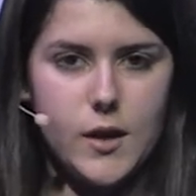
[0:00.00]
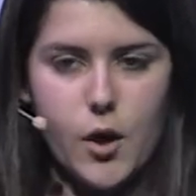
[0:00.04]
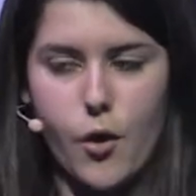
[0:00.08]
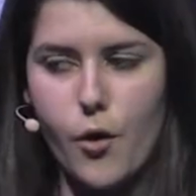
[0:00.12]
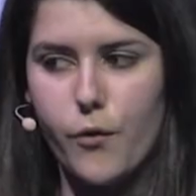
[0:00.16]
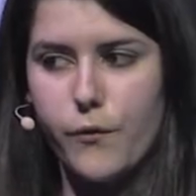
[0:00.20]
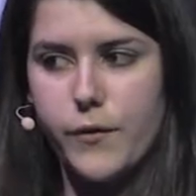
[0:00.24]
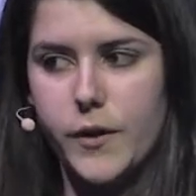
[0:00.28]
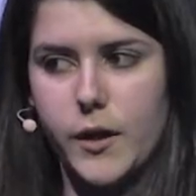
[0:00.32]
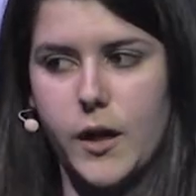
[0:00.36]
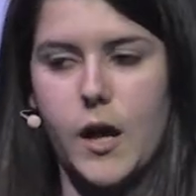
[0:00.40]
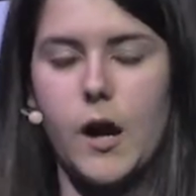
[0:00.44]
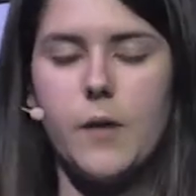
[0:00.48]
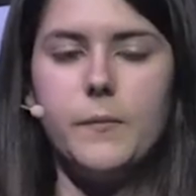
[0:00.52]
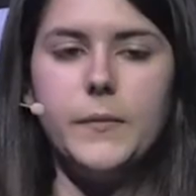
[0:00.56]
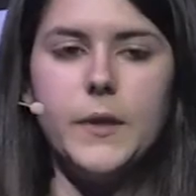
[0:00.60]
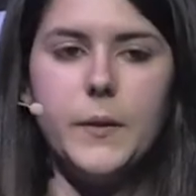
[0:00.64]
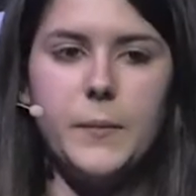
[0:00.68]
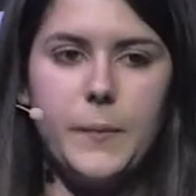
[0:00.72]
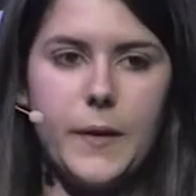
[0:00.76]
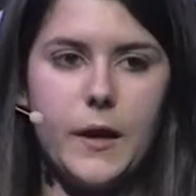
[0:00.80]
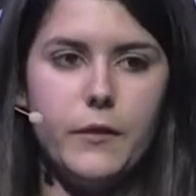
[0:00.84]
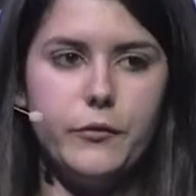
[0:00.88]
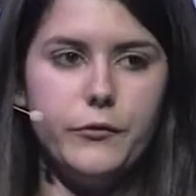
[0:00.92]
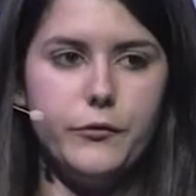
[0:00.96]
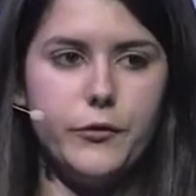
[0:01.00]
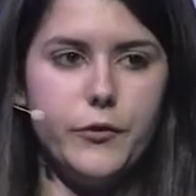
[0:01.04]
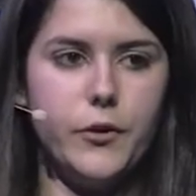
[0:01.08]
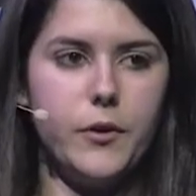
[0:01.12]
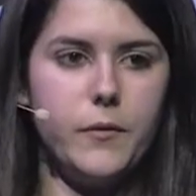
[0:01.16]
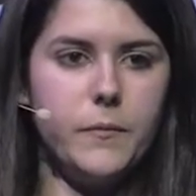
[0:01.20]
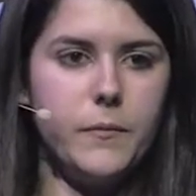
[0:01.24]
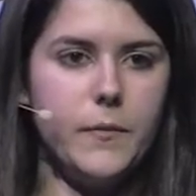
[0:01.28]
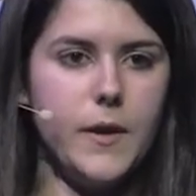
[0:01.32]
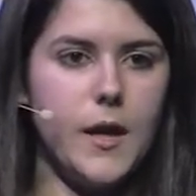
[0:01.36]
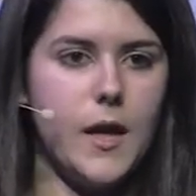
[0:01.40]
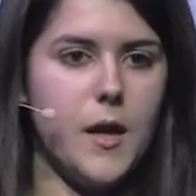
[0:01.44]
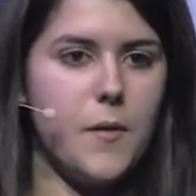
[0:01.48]
overcome the
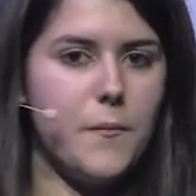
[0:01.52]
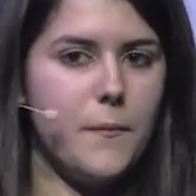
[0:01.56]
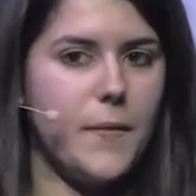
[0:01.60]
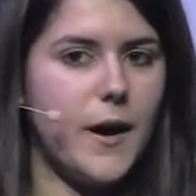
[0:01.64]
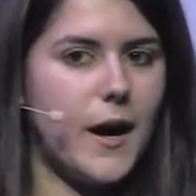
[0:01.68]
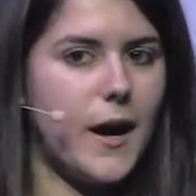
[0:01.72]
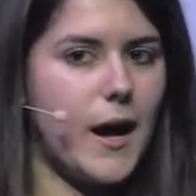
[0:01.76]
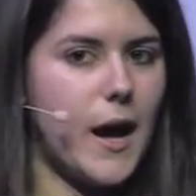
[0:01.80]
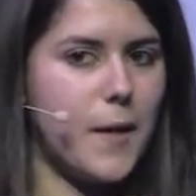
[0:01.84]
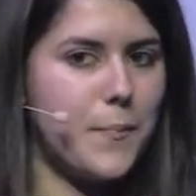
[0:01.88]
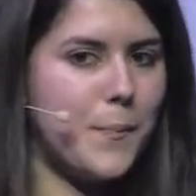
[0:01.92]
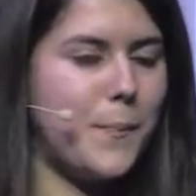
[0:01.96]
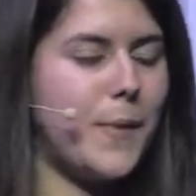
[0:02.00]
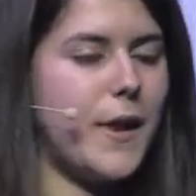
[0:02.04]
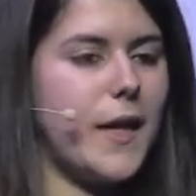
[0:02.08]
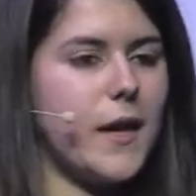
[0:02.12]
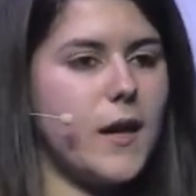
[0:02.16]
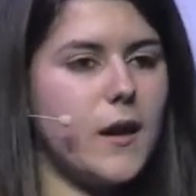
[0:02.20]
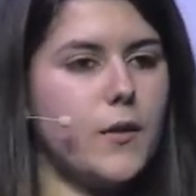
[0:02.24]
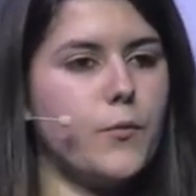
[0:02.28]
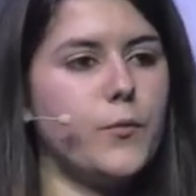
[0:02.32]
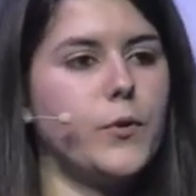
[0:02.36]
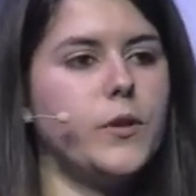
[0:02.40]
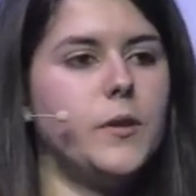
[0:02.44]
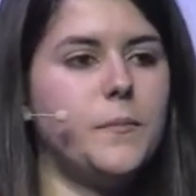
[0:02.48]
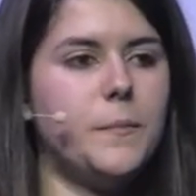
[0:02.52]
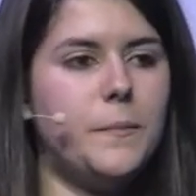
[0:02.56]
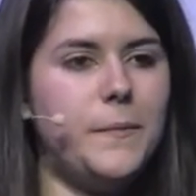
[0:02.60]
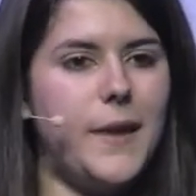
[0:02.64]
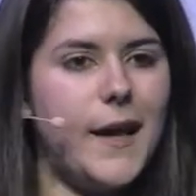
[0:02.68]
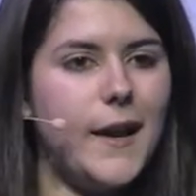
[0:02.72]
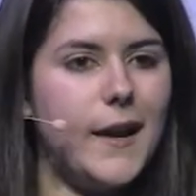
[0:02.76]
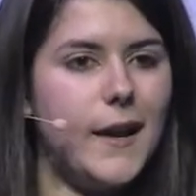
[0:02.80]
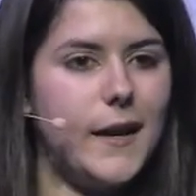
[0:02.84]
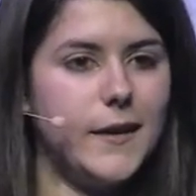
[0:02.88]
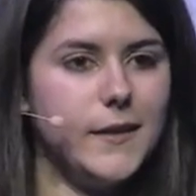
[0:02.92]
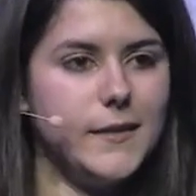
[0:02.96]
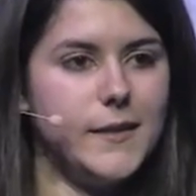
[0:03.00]
platform. But a player wouldn't
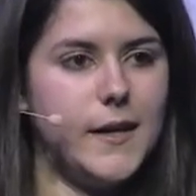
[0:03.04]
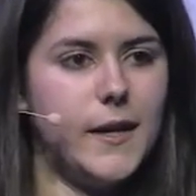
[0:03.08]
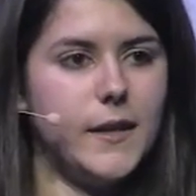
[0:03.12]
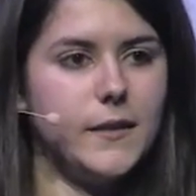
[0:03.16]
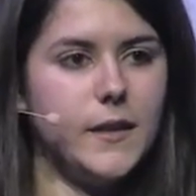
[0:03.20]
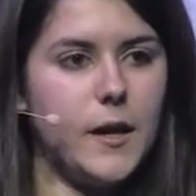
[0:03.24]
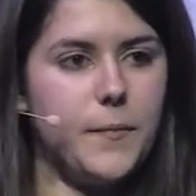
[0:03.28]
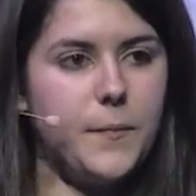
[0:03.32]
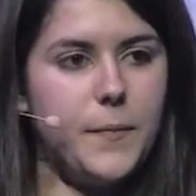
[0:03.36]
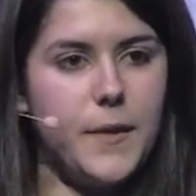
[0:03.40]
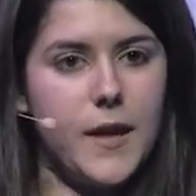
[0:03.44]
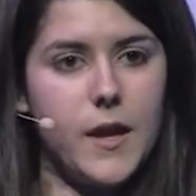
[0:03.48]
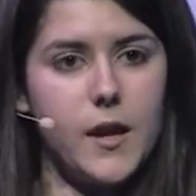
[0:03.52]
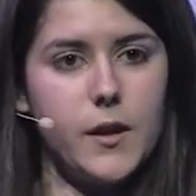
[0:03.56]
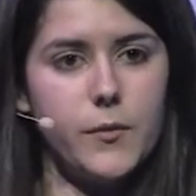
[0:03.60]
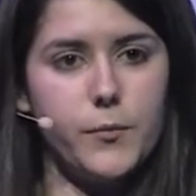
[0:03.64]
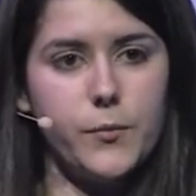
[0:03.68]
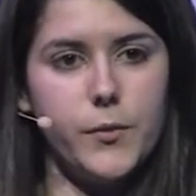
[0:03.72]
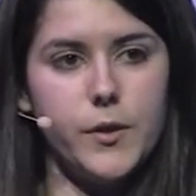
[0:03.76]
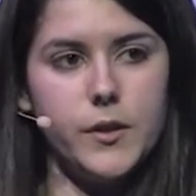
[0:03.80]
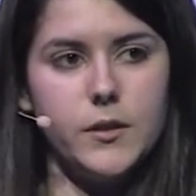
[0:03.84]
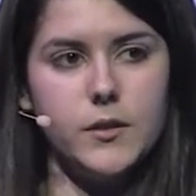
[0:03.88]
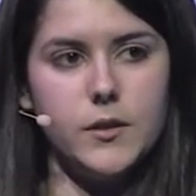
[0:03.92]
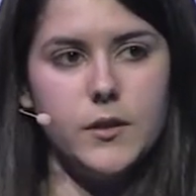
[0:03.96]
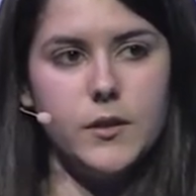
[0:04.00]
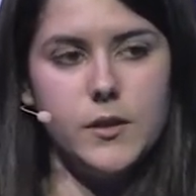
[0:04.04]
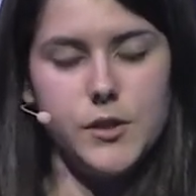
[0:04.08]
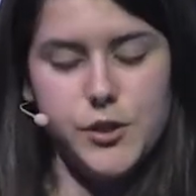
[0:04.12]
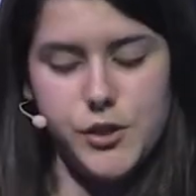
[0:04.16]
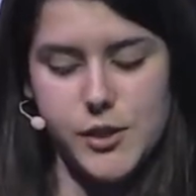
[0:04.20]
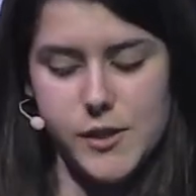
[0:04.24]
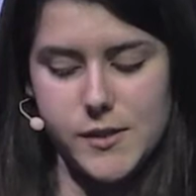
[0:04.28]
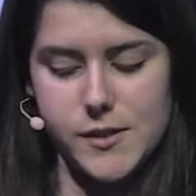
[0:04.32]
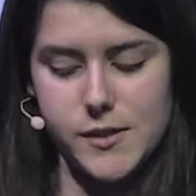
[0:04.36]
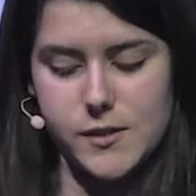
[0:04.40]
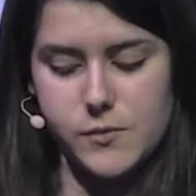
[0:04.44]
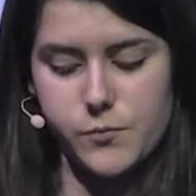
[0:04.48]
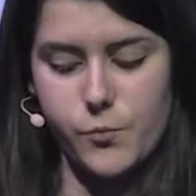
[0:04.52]
play like that. A player would
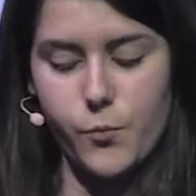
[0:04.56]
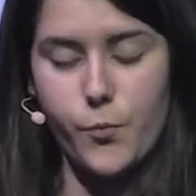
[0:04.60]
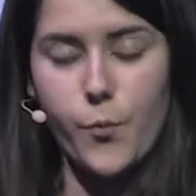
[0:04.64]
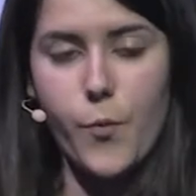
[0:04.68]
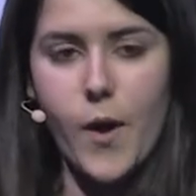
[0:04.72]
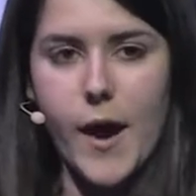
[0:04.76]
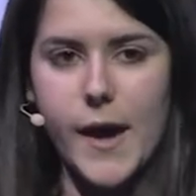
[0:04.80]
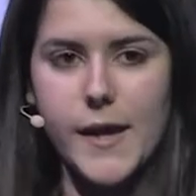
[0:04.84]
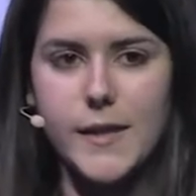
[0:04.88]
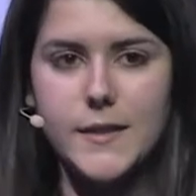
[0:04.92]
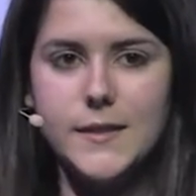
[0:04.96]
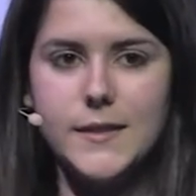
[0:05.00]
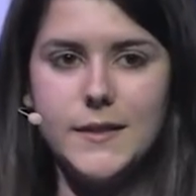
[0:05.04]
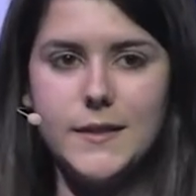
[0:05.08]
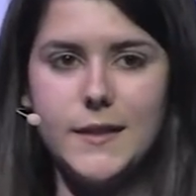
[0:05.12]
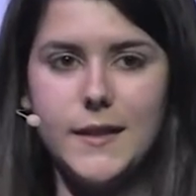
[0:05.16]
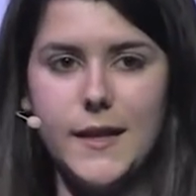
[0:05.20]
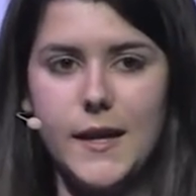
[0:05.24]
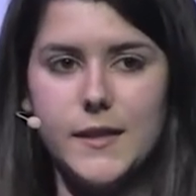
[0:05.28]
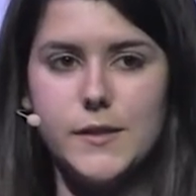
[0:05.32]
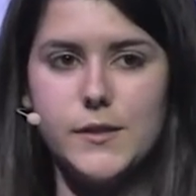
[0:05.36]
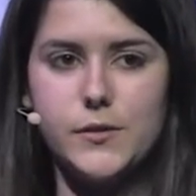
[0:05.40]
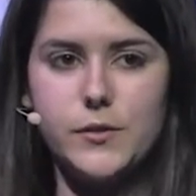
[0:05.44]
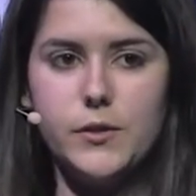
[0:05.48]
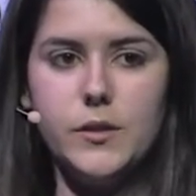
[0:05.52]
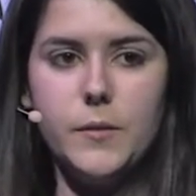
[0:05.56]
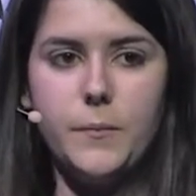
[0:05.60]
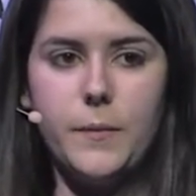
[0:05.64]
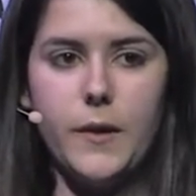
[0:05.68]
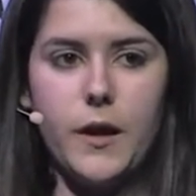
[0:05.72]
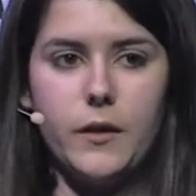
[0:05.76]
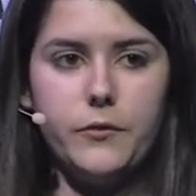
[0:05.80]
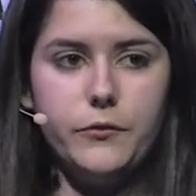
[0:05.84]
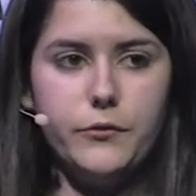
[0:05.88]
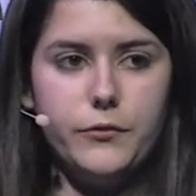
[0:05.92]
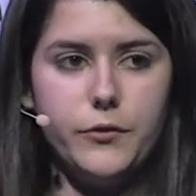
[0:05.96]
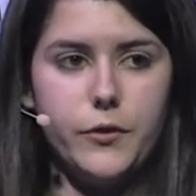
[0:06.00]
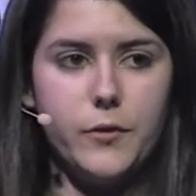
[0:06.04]
just wait till it gets to the
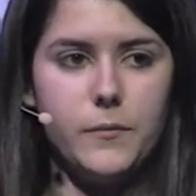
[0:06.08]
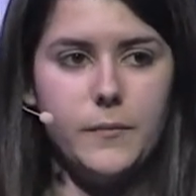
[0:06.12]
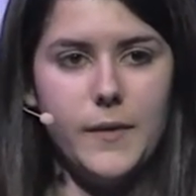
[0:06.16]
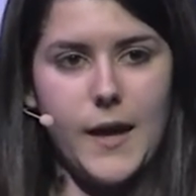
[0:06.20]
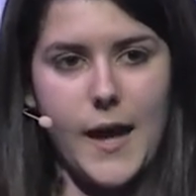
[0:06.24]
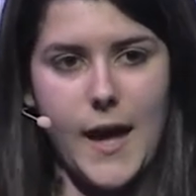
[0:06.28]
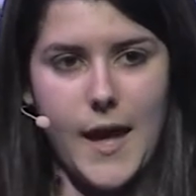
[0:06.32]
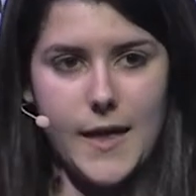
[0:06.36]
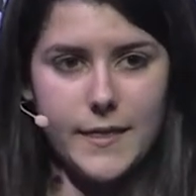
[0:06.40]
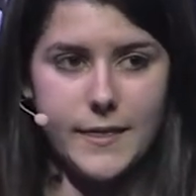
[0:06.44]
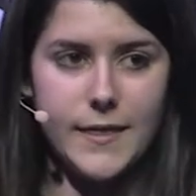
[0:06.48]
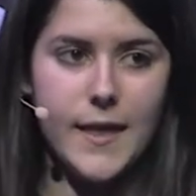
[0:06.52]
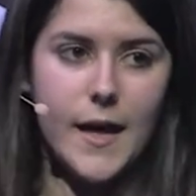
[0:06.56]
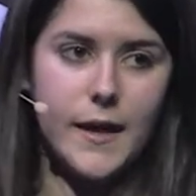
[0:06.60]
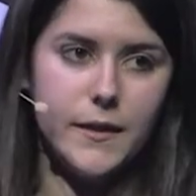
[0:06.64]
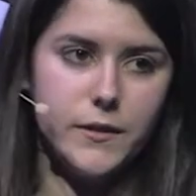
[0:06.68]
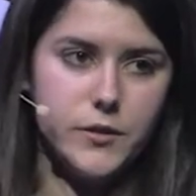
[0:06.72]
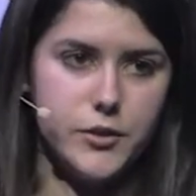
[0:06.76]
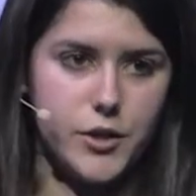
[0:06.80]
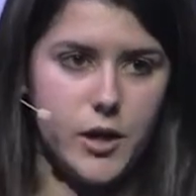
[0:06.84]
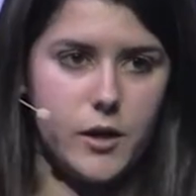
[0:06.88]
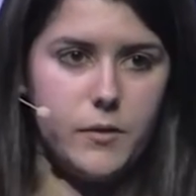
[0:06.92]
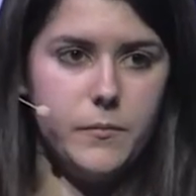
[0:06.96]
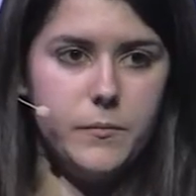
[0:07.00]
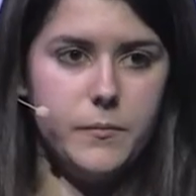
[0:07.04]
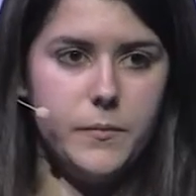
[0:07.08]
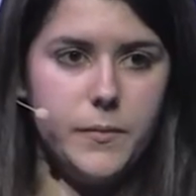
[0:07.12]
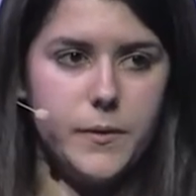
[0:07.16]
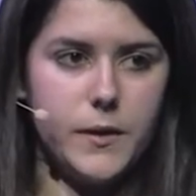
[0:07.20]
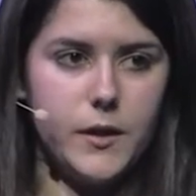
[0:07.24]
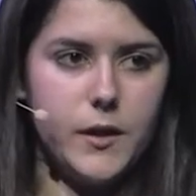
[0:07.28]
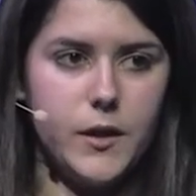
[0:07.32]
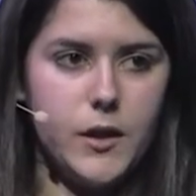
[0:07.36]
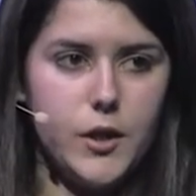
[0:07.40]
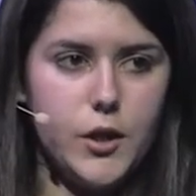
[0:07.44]
platform and then jump.